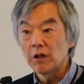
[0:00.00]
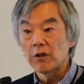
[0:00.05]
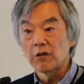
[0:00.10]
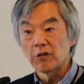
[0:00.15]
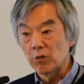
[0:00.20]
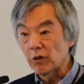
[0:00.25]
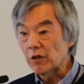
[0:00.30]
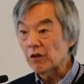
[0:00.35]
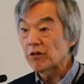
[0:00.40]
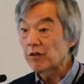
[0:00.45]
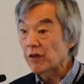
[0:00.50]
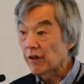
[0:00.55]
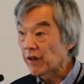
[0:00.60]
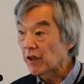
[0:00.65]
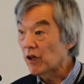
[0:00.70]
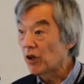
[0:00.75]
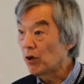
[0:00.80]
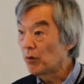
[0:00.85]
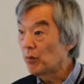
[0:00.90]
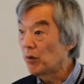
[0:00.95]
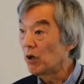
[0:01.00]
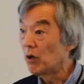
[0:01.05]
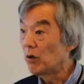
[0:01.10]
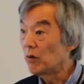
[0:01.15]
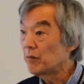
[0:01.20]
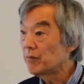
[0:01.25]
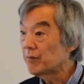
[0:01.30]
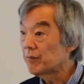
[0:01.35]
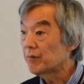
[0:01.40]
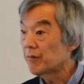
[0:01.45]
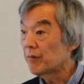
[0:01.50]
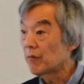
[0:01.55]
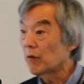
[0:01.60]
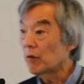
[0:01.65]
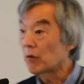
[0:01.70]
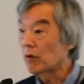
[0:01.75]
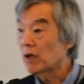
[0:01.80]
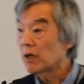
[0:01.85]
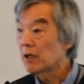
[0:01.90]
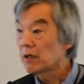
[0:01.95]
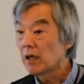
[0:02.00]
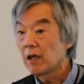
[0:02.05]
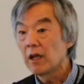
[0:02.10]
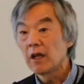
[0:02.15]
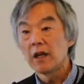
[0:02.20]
switch to the oboe, right?